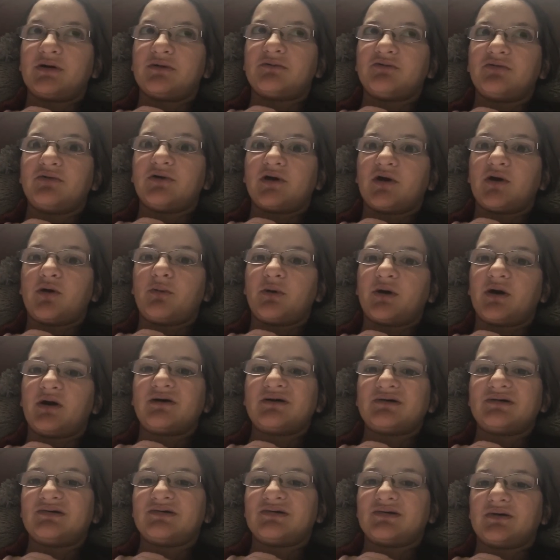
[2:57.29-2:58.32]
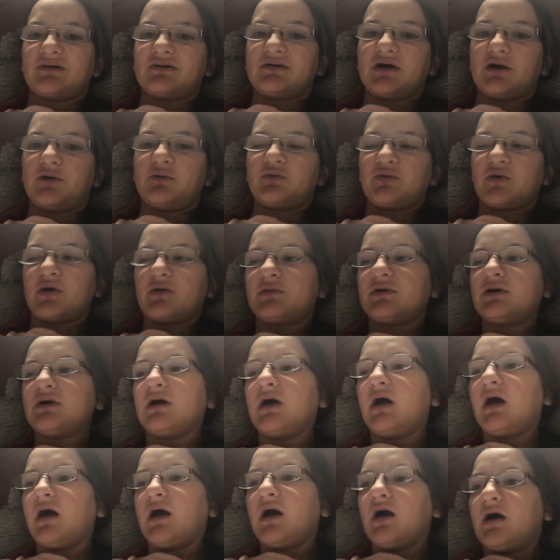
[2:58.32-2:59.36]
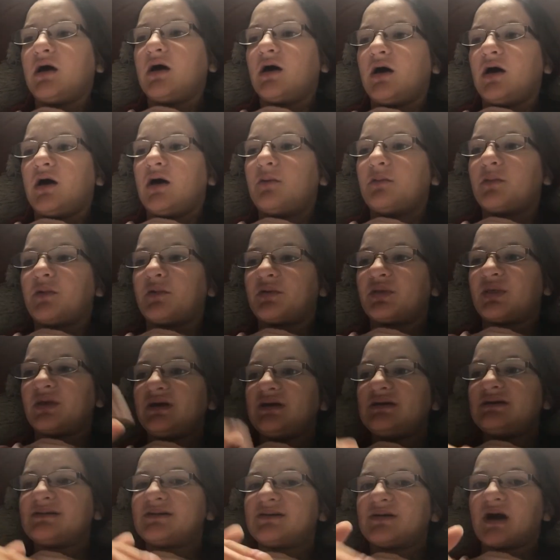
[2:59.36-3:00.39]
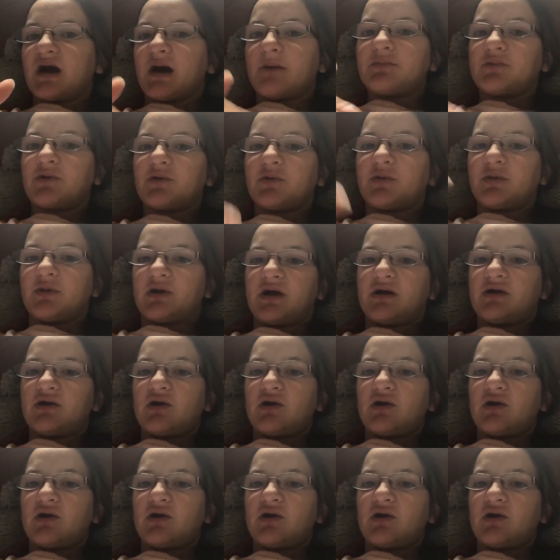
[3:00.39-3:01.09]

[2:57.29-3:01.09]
I was like, oh my gosh, this is going to take forever. But with each chapter that I